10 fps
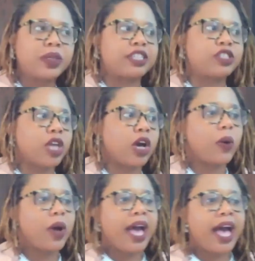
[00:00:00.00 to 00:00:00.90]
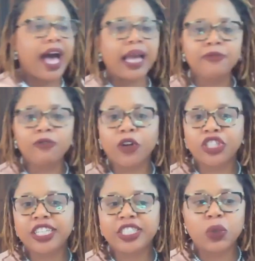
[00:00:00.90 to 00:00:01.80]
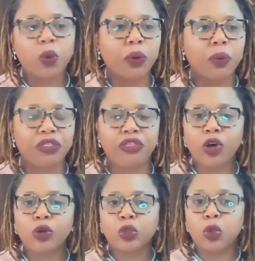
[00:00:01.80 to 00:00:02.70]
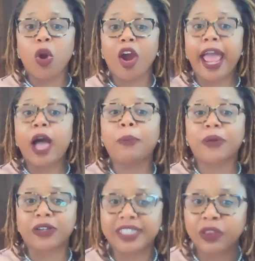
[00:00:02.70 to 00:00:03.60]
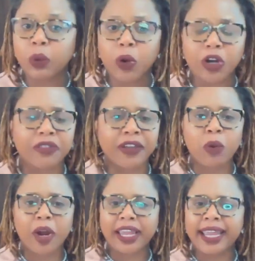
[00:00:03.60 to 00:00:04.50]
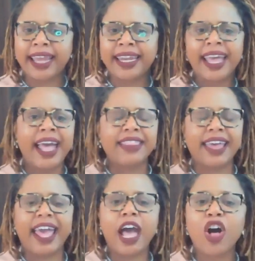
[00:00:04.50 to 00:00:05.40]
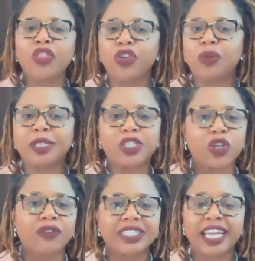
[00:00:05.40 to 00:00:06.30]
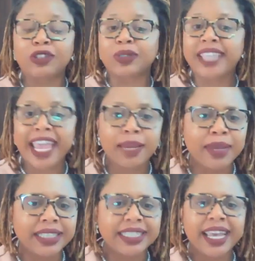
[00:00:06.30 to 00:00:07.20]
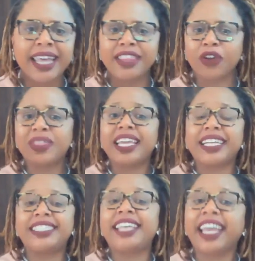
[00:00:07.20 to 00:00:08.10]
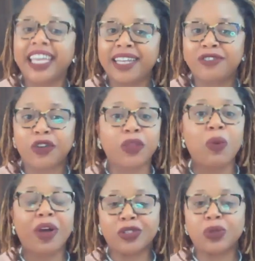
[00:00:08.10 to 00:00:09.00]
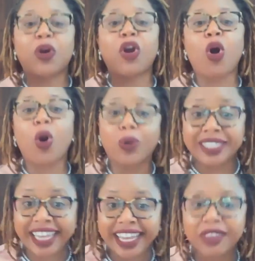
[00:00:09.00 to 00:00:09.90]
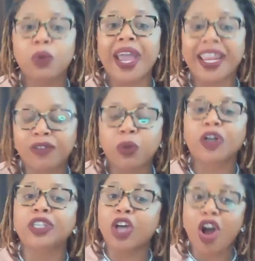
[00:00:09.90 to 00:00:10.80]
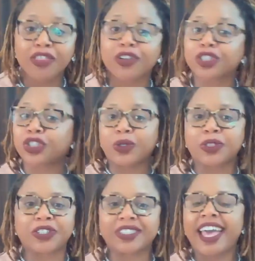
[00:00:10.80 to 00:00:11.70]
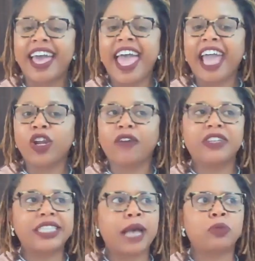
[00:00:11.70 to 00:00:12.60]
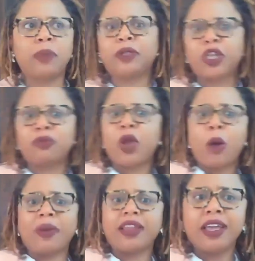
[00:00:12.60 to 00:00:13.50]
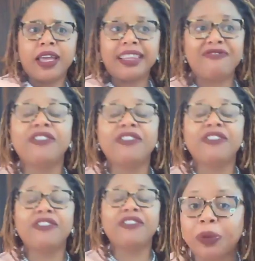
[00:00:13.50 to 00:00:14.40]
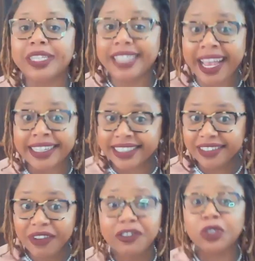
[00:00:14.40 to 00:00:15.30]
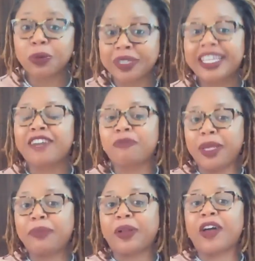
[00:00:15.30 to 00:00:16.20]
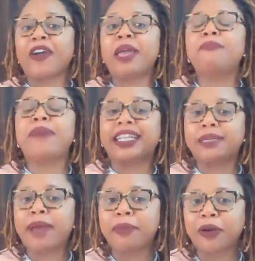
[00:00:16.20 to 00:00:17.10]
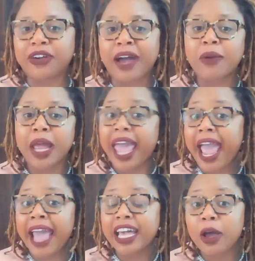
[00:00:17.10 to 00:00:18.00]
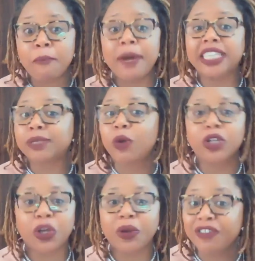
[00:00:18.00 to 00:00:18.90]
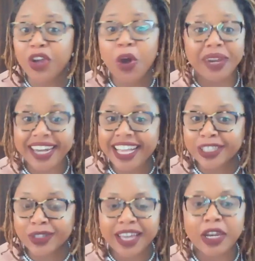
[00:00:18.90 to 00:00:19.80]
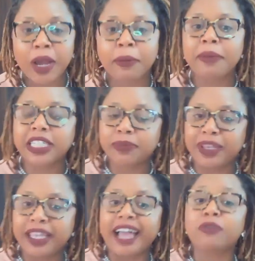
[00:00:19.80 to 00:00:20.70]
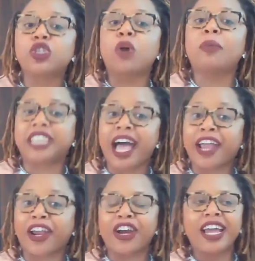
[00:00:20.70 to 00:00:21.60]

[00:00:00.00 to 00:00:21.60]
So I'm fortunate to work with those who are helpers in the world. They're working in the health, human service, entertainment. They're the executives. They're the ones who are holding the weight of the world on their shoulders. And oftentimes people don't know, but 52% of people are impacted by burnout, and much more don't even know what it is. So that number must be so much higher.